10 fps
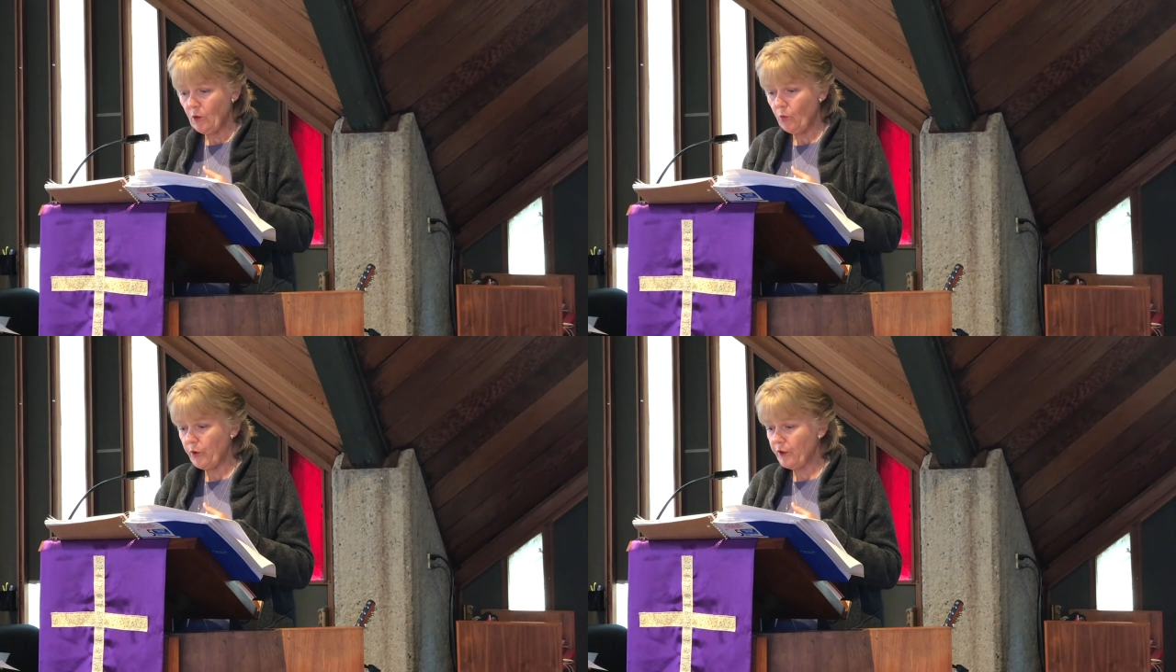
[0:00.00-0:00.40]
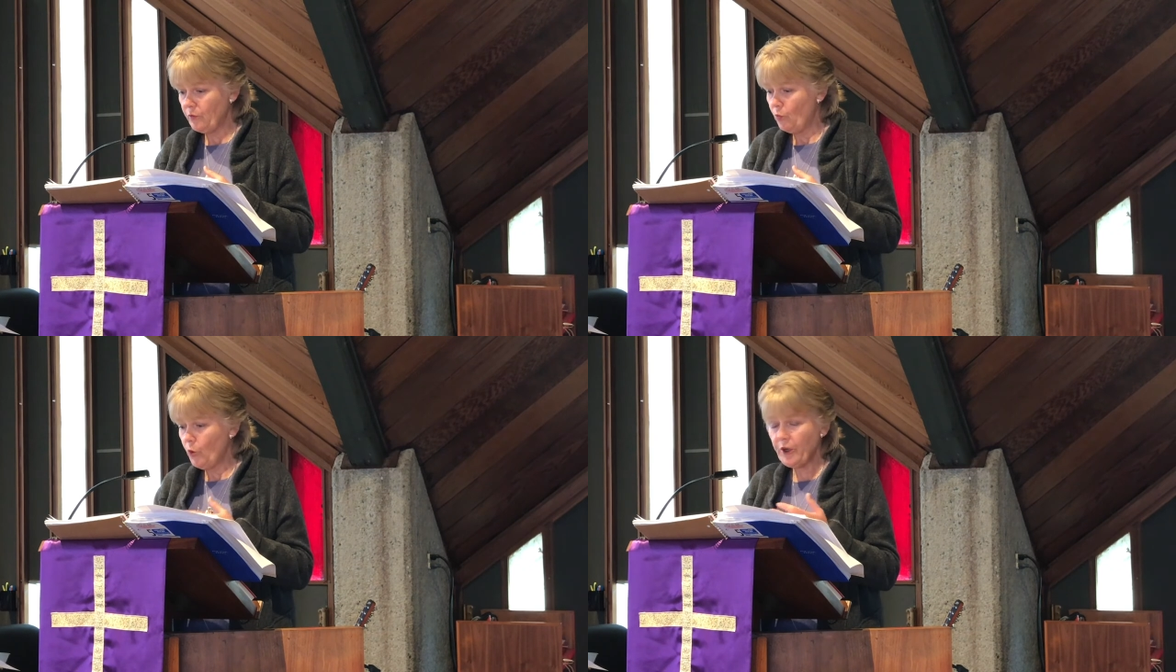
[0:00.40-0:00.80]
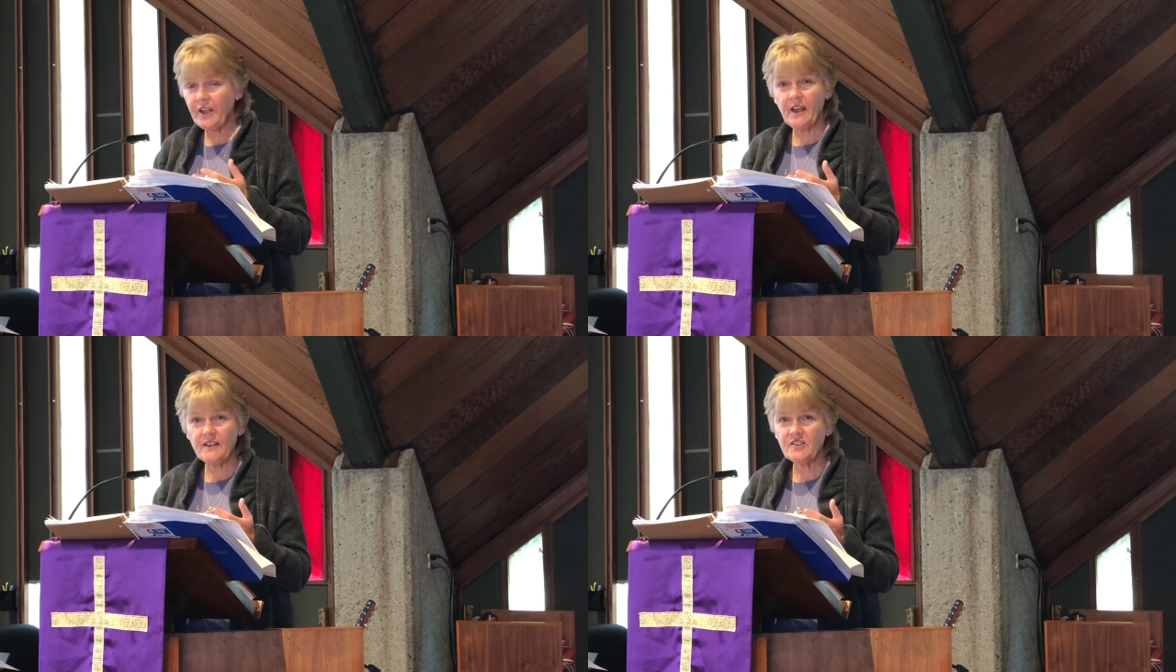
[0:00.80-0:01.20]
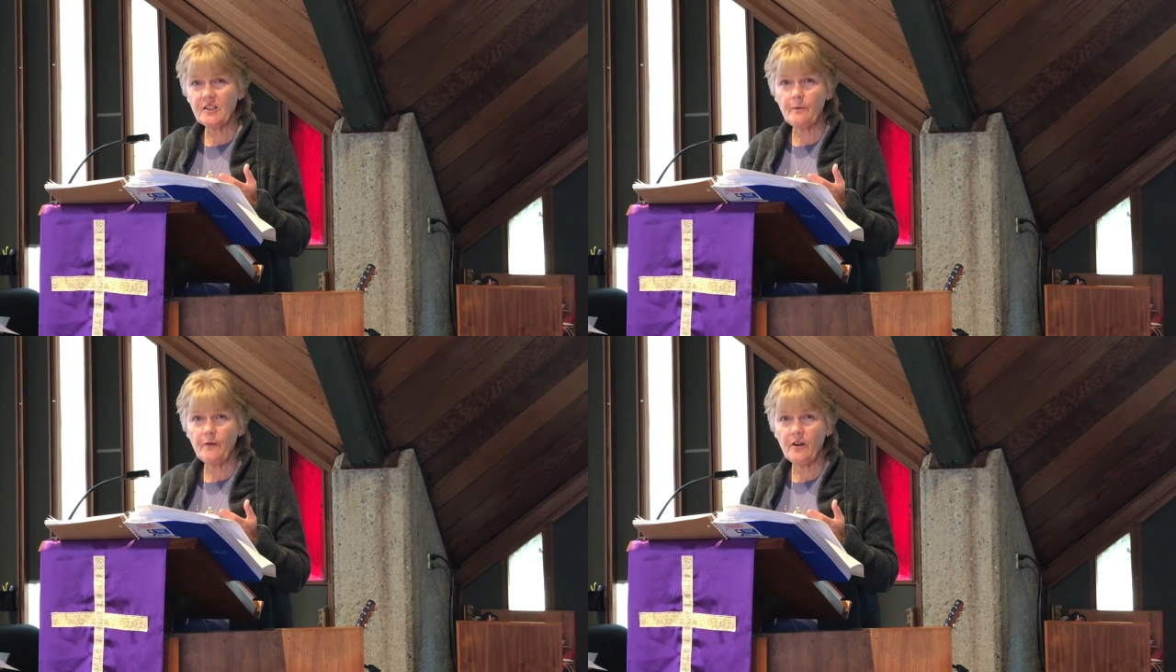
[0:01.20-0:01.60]
we're working,
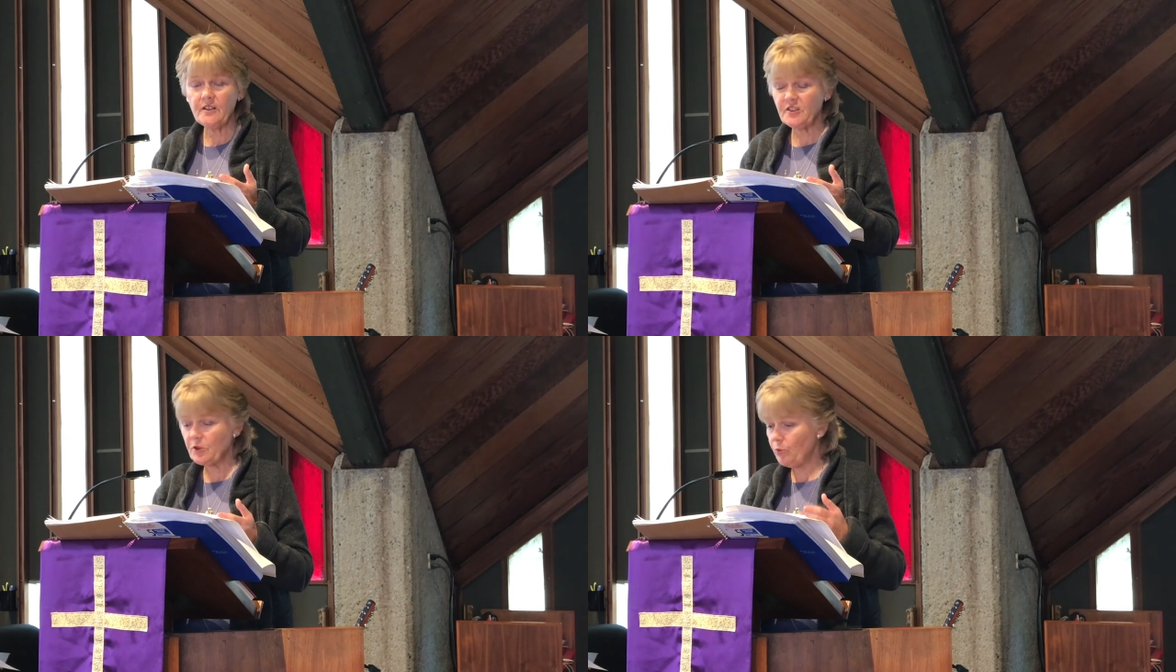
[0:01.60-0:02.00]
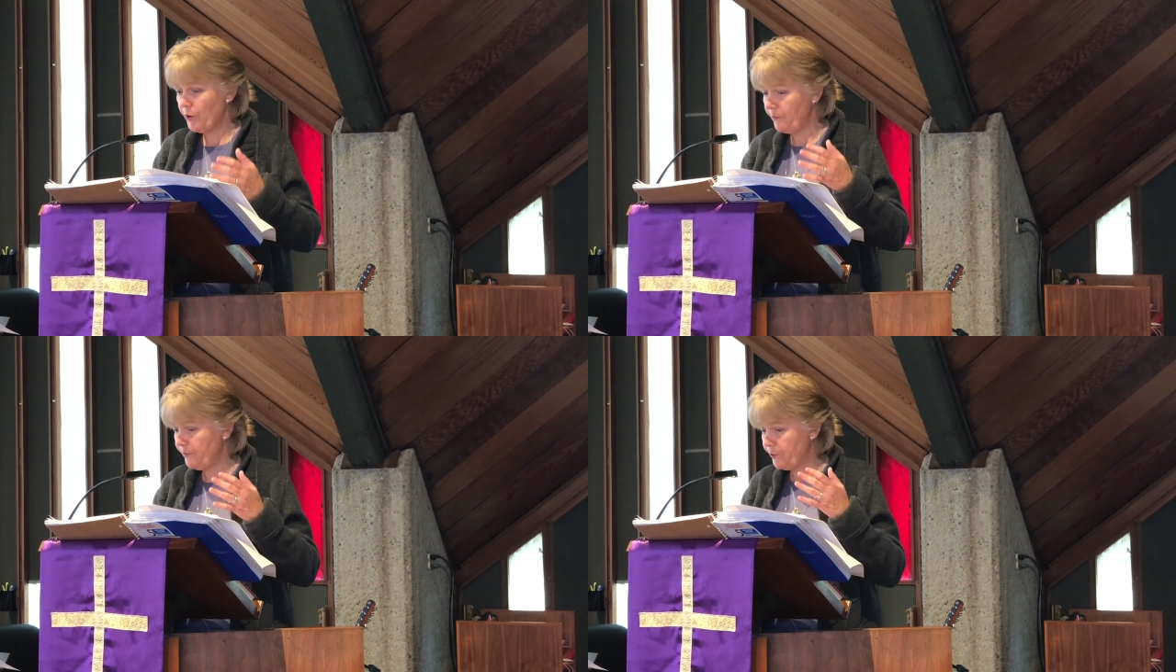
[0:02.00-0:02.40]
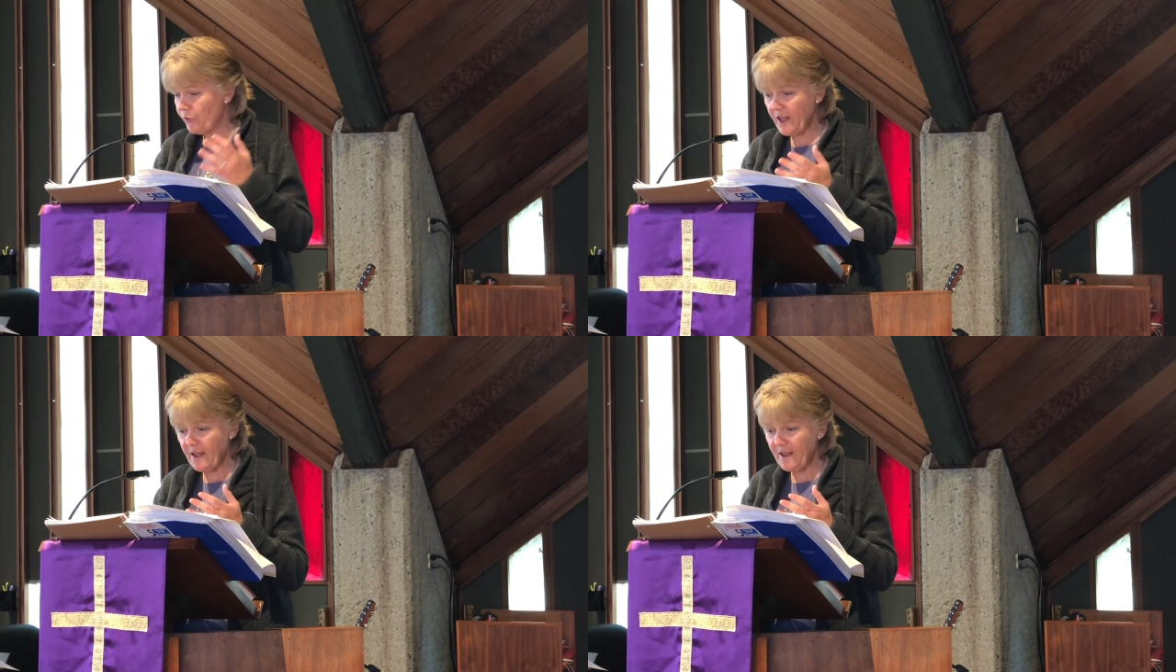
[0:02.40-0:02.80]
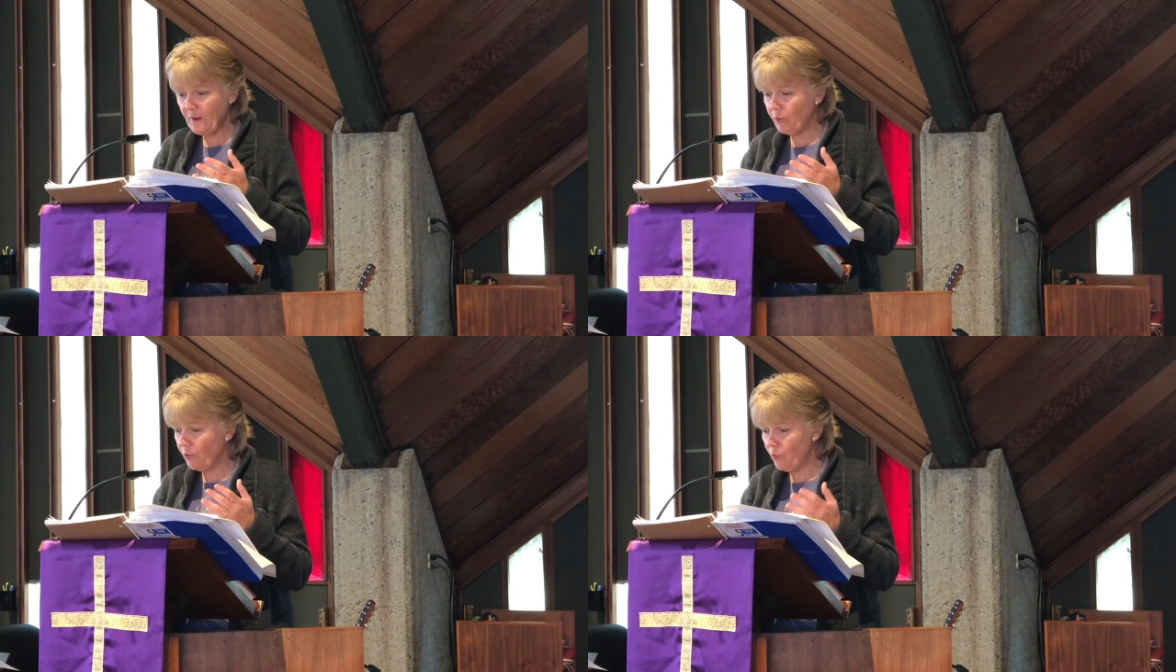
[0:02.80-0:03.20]
some of us, we're praying,
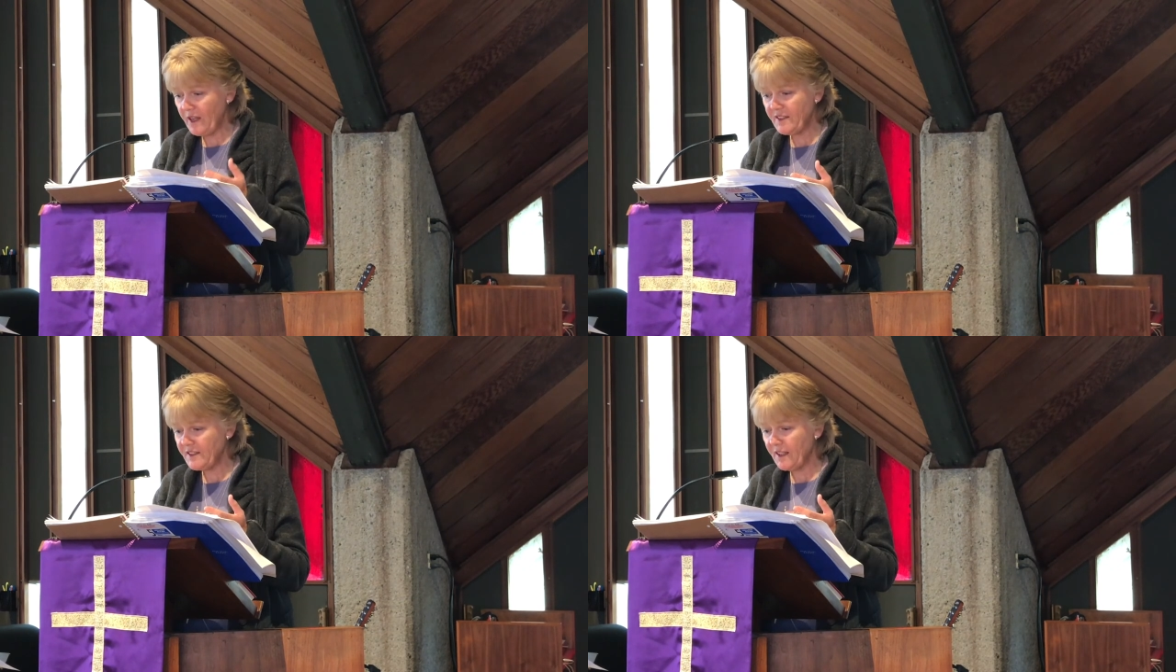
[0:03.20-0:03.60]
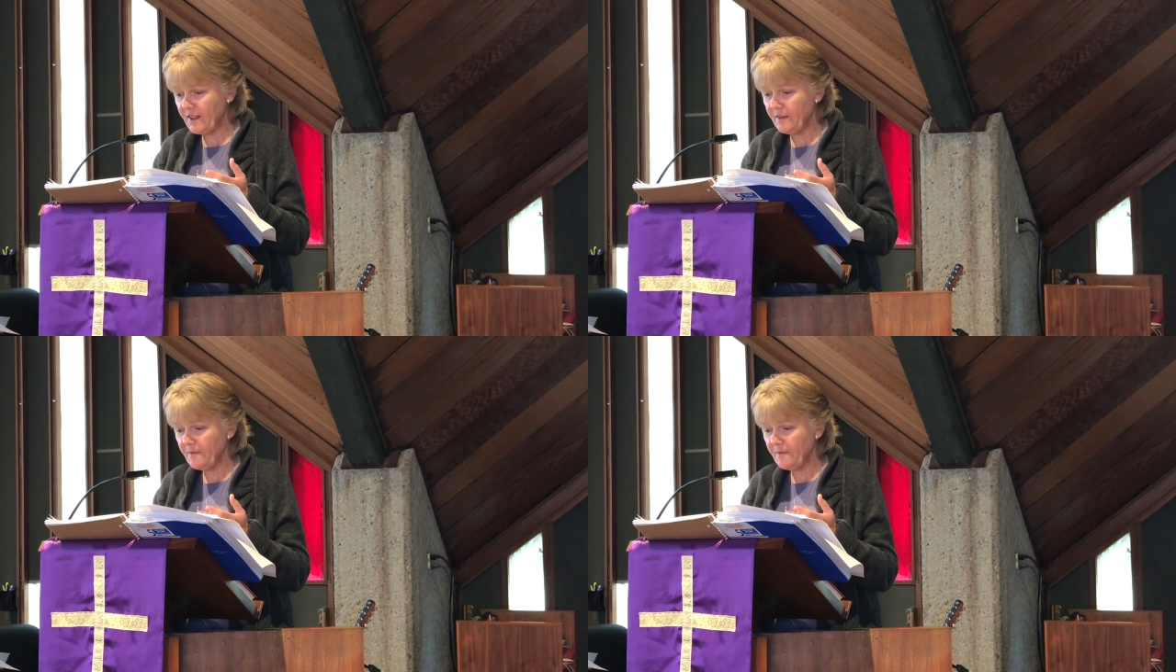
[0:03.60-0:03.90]
we're waiting.